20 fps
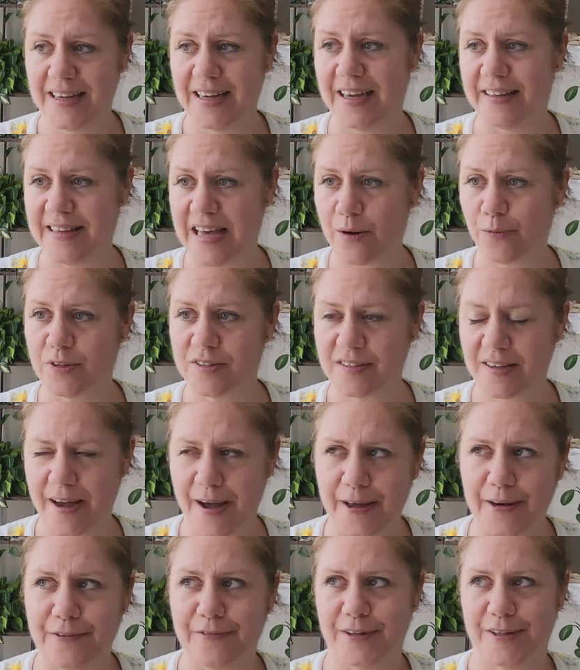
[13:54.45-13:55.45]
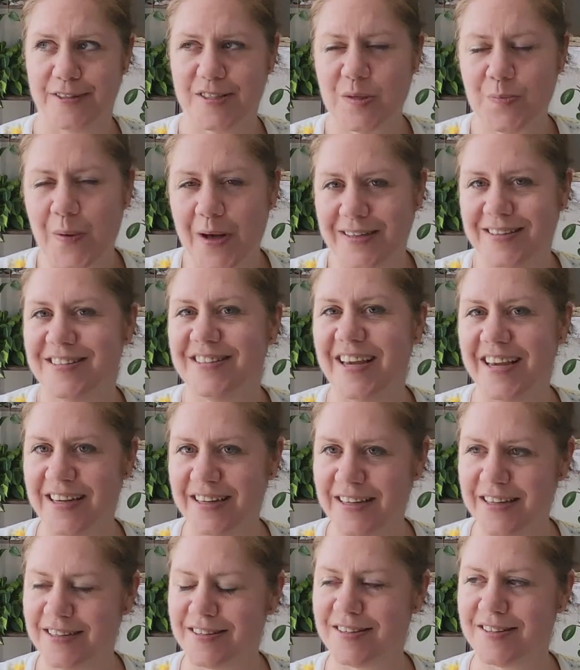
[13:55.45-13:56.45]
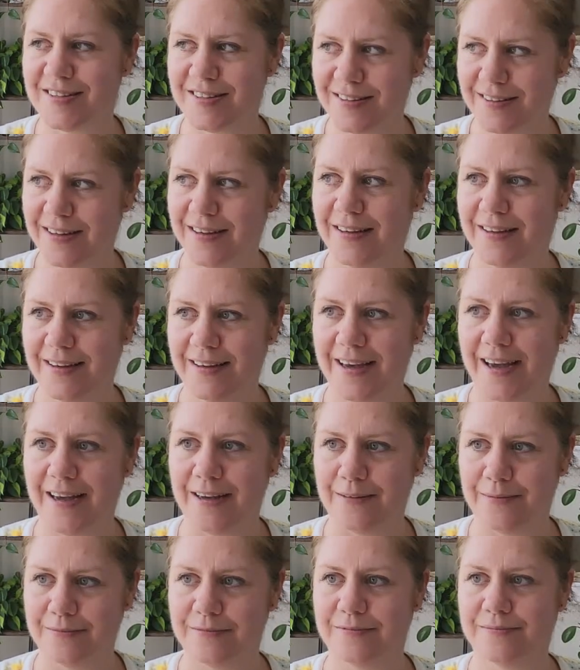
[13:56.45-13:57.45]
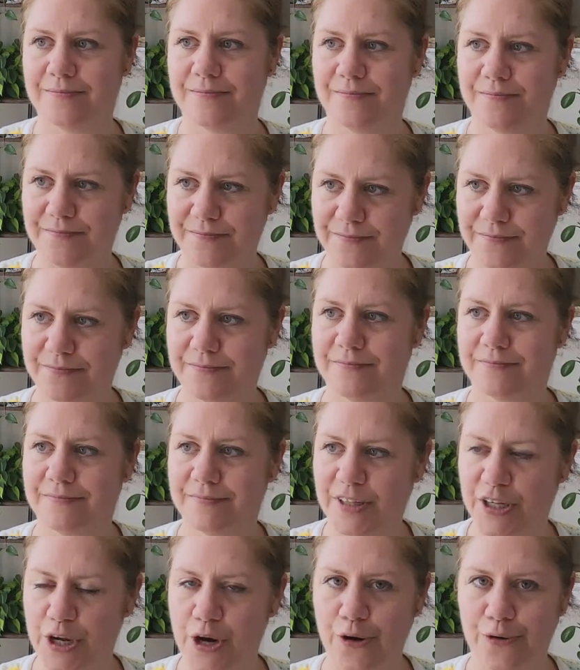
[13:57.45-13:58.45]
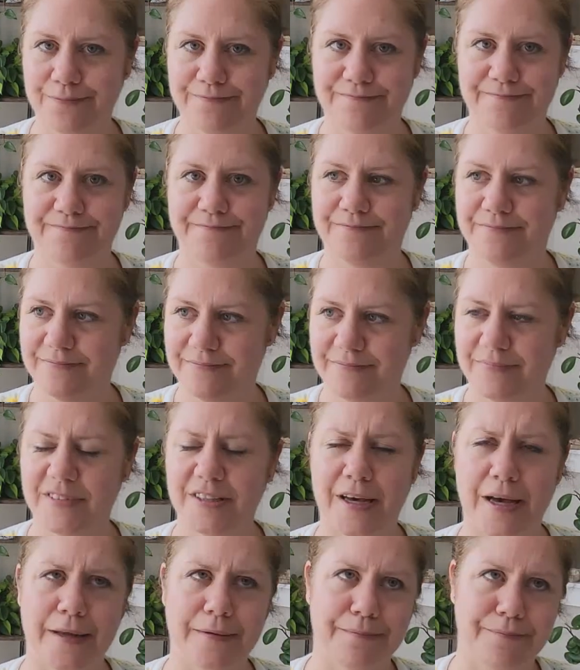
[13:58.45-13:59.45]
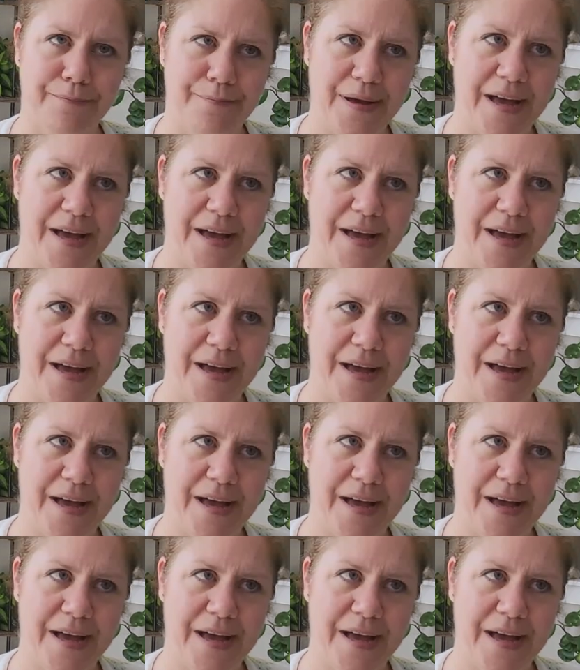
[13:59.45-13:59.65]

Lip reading: And that was kind of a spontaneous, you know, not